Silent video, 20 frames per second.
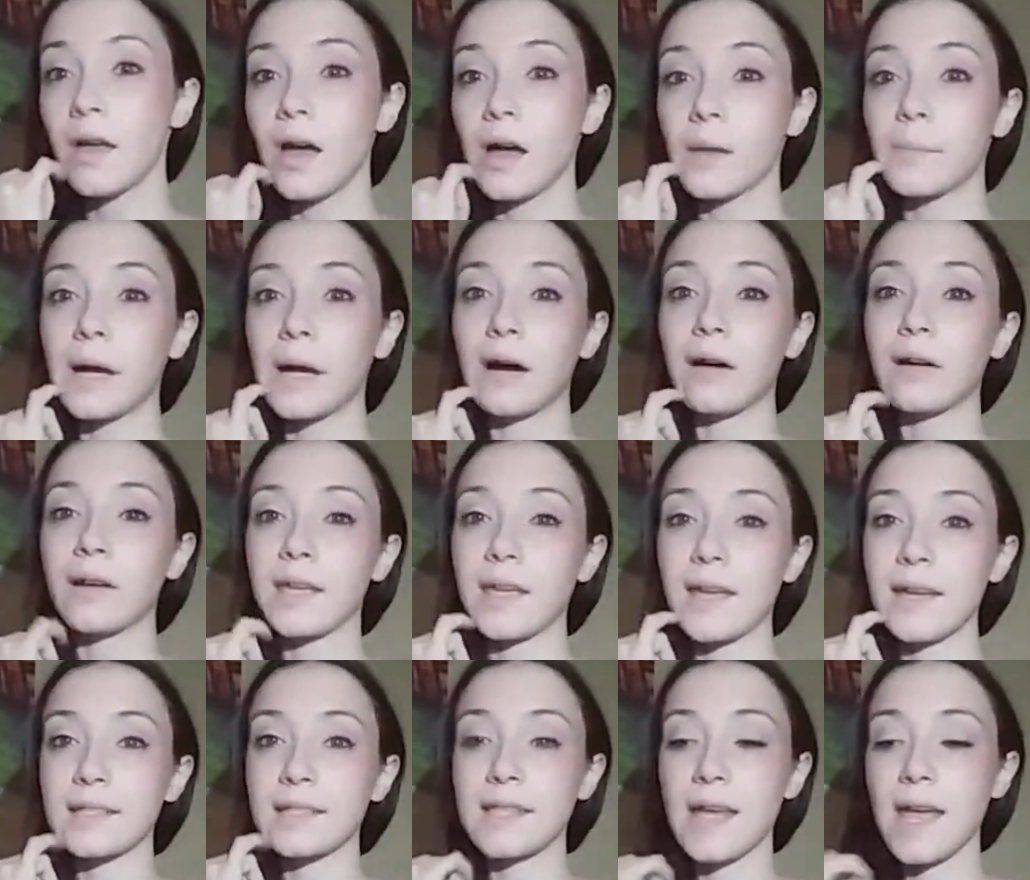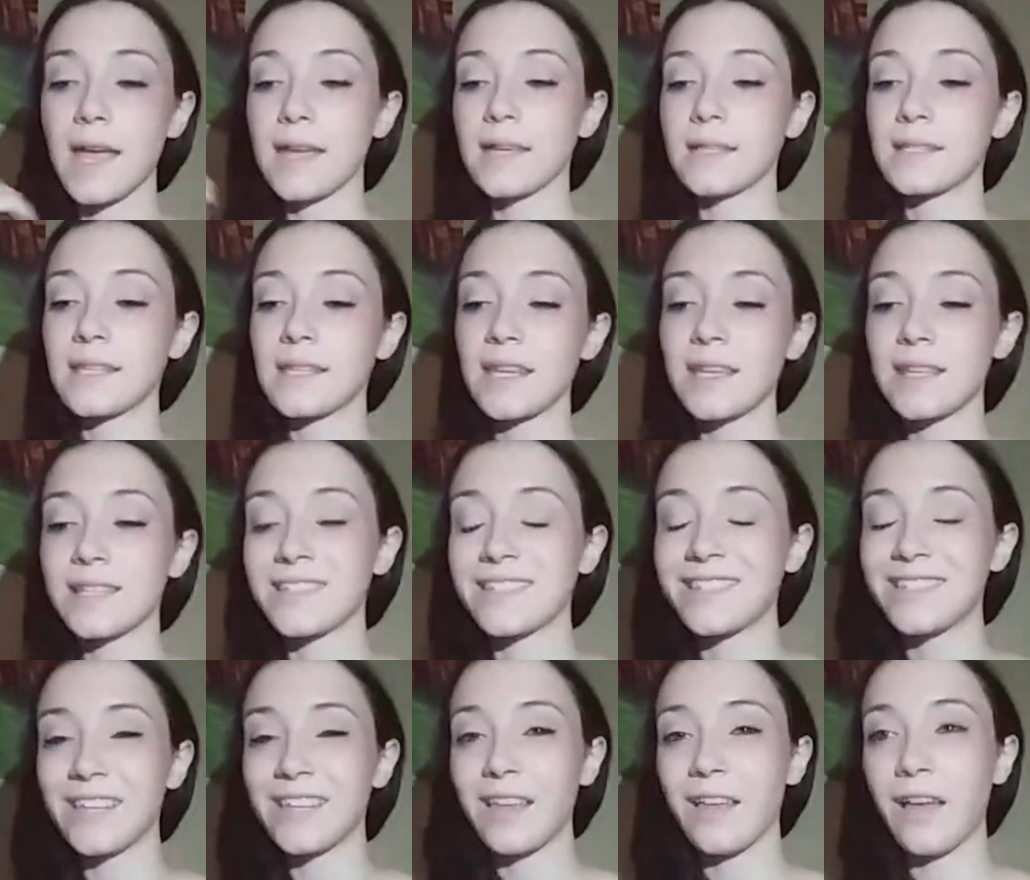about ESAs
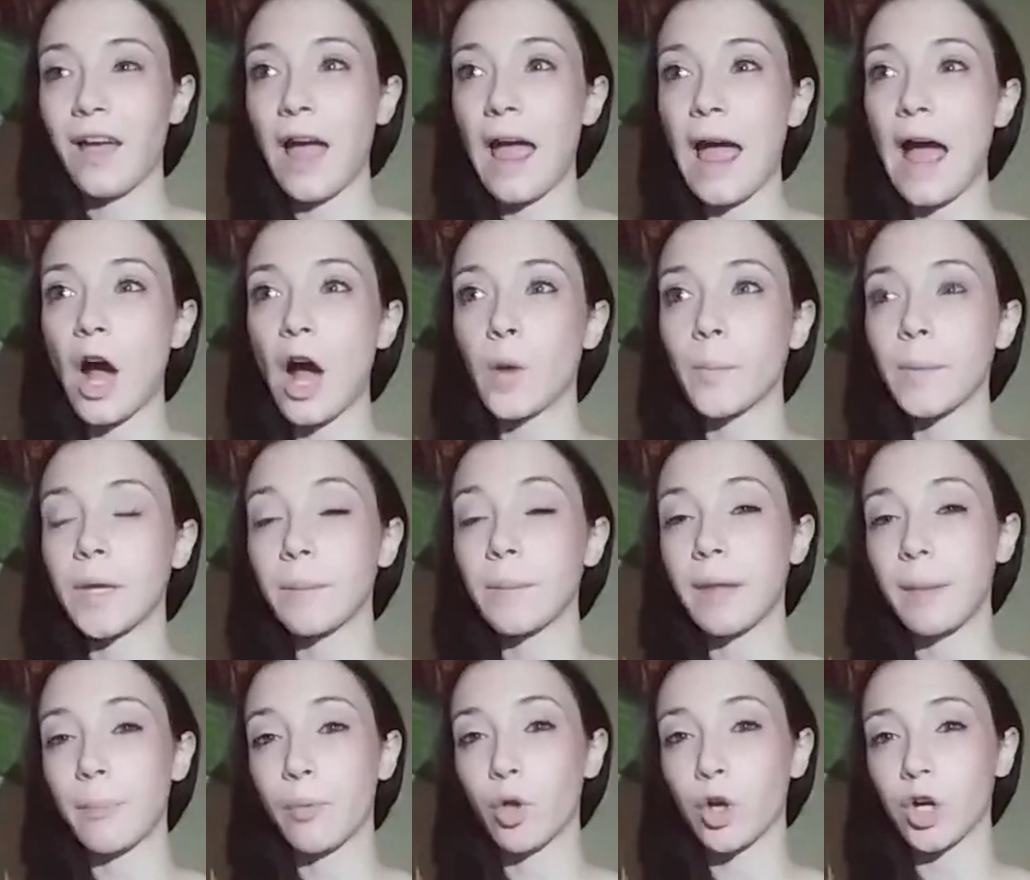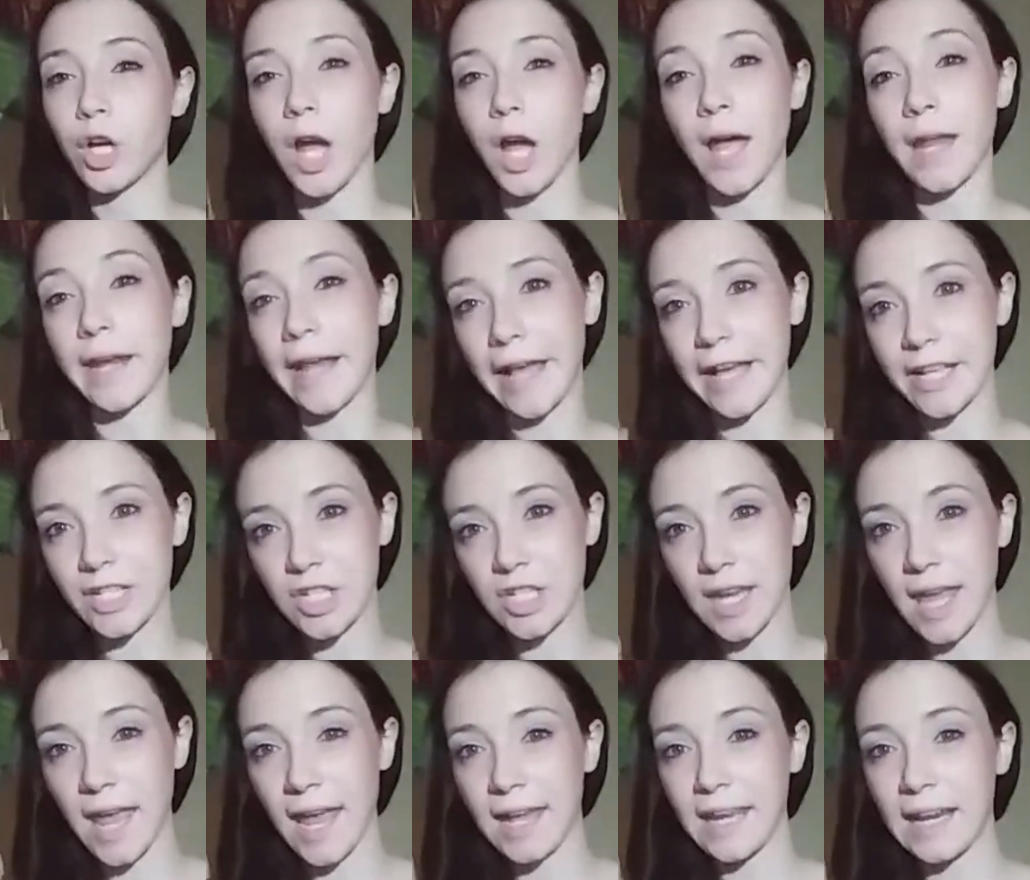is how many people are
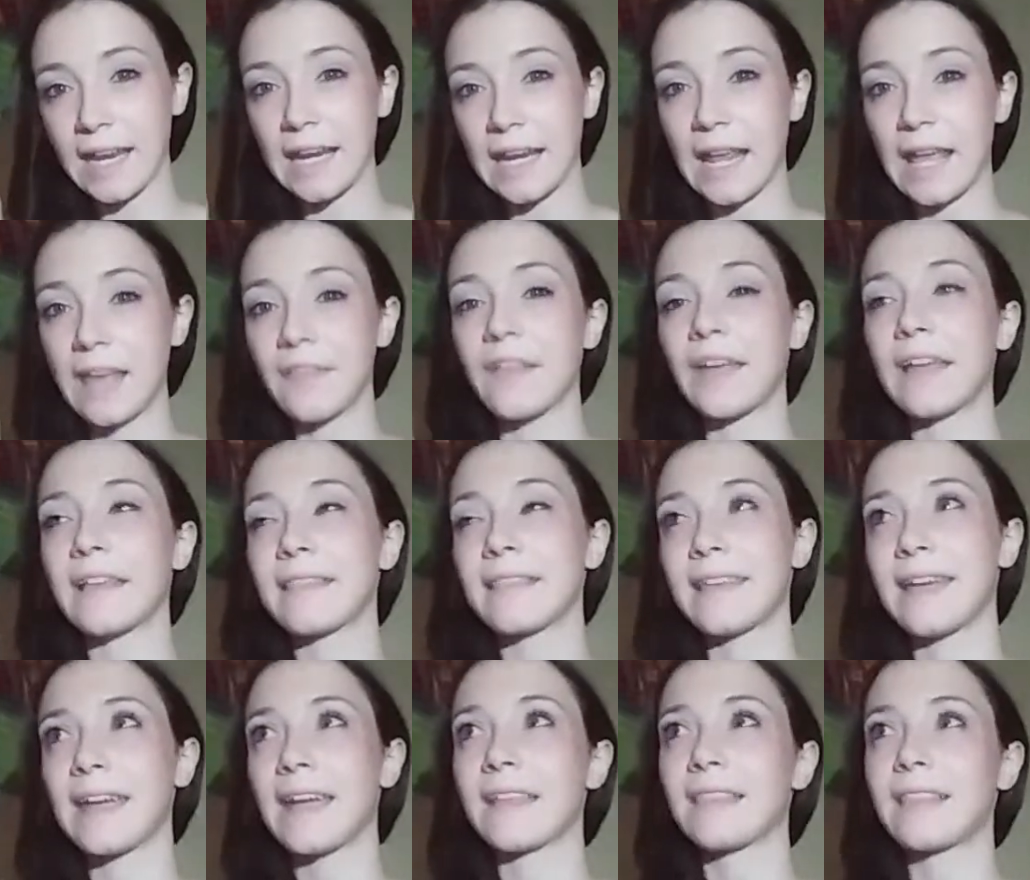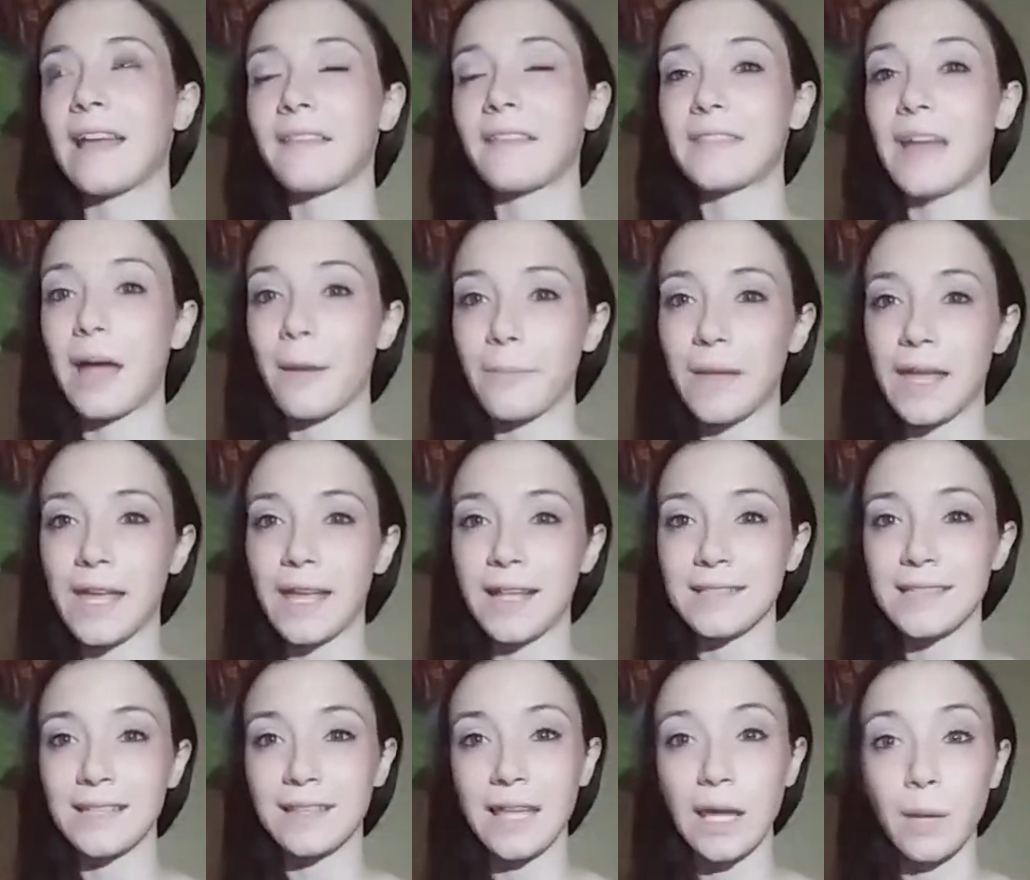uneducated and they think that that means
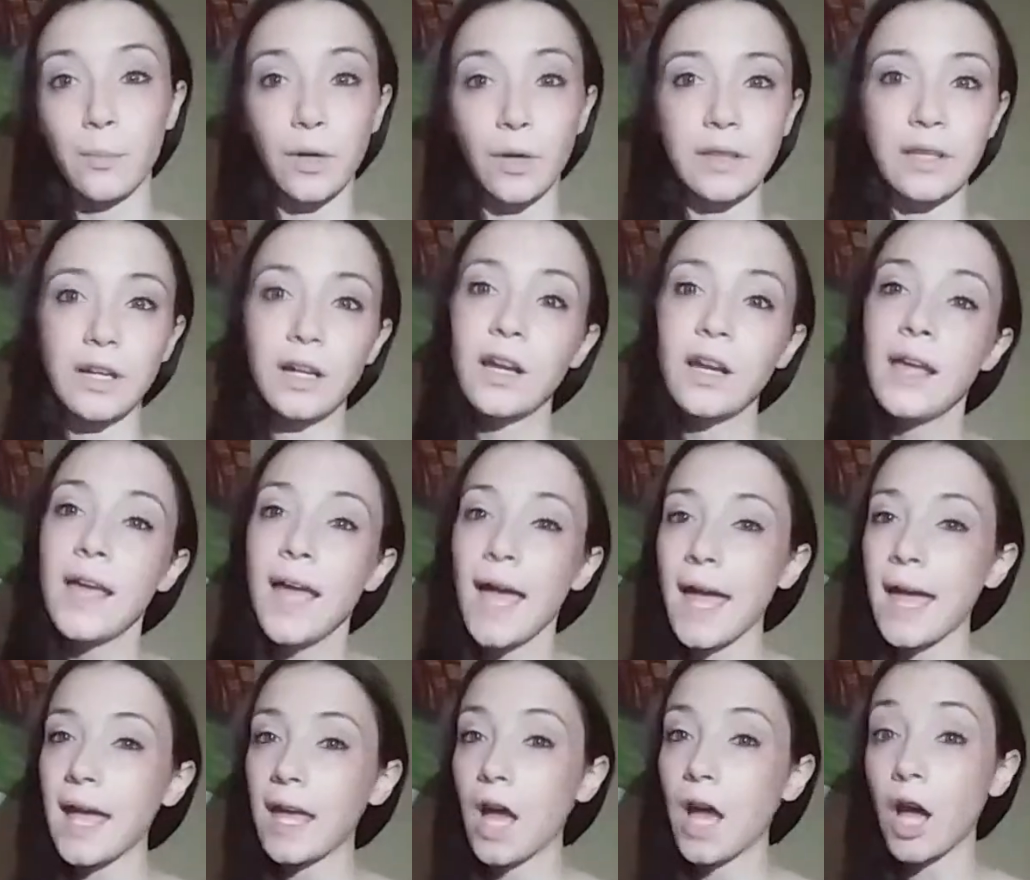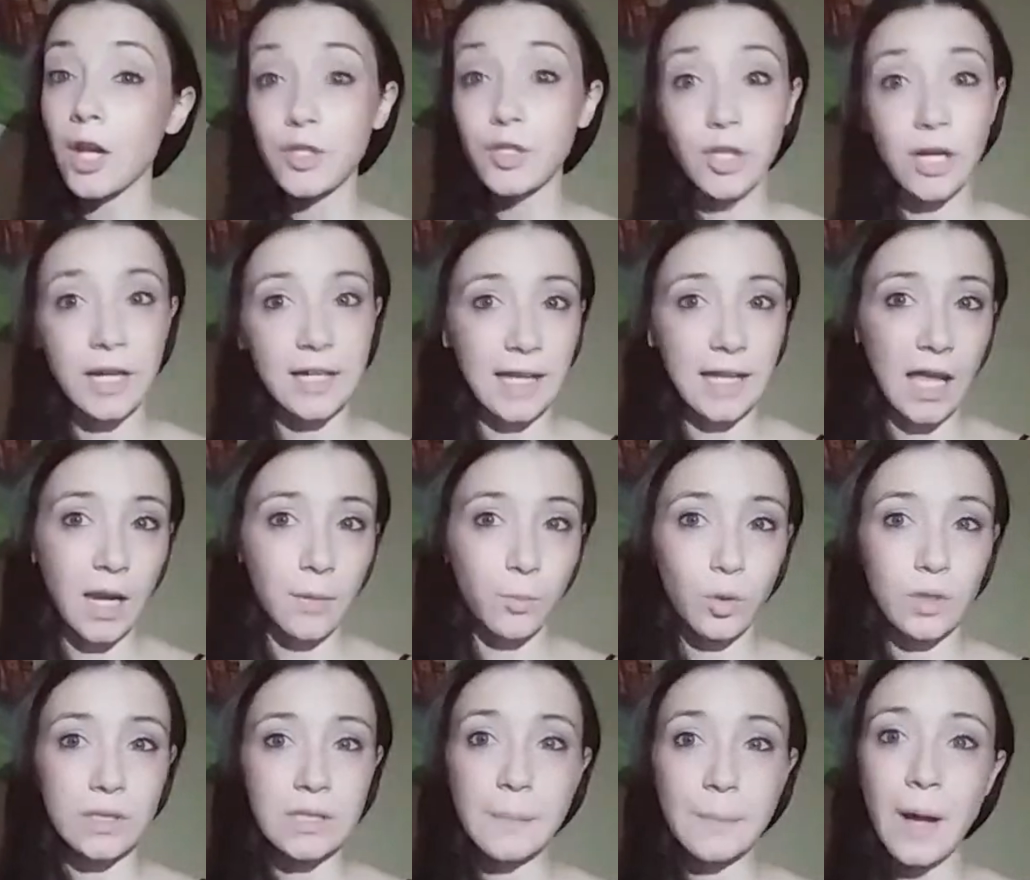that they can bring their untrained animal
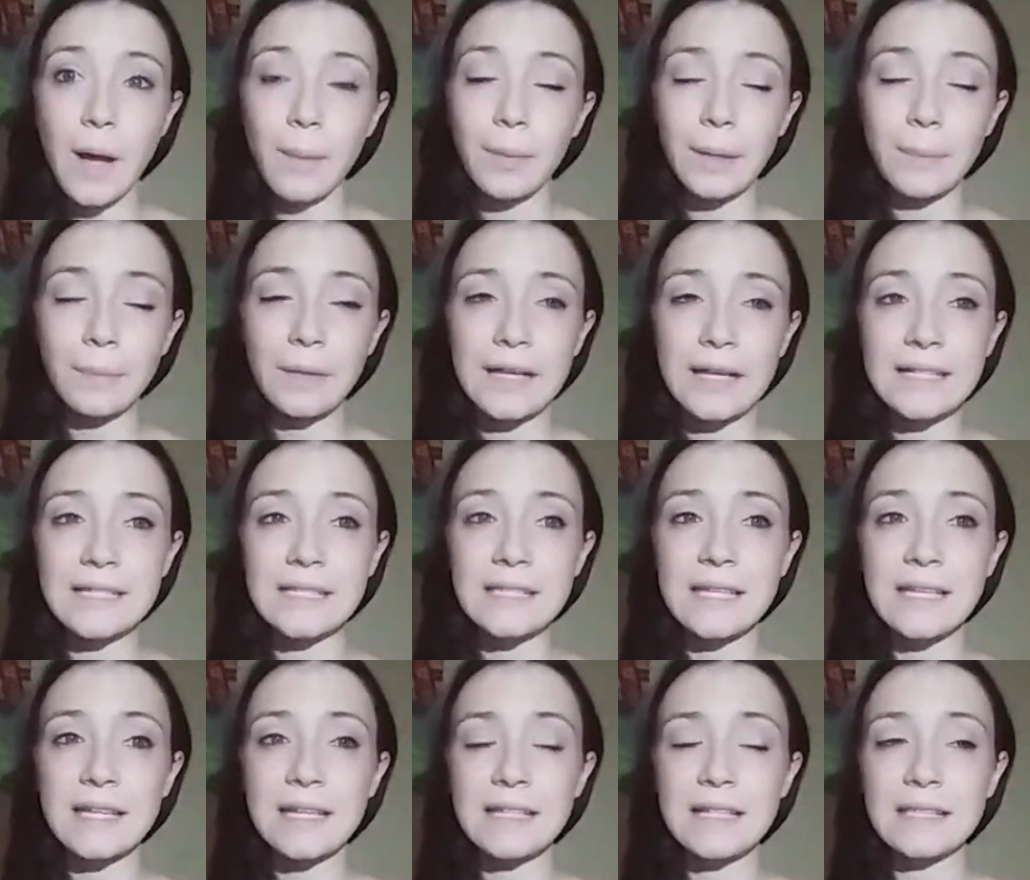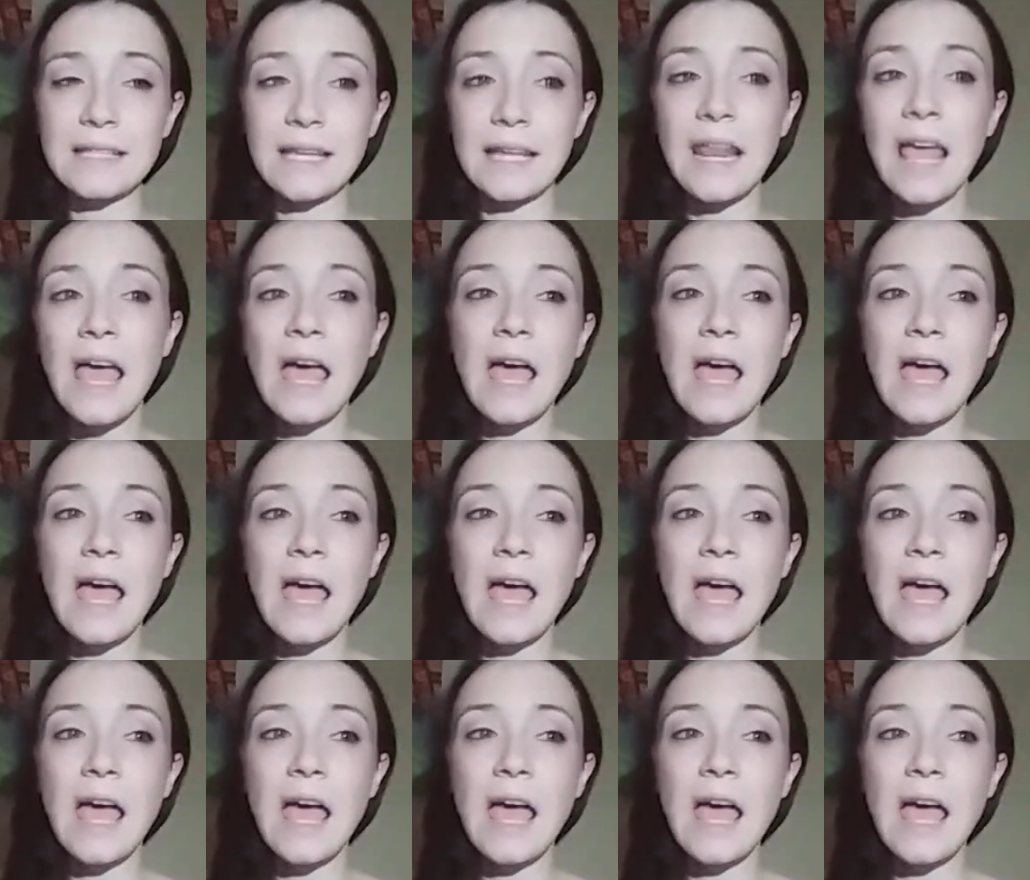into public places. And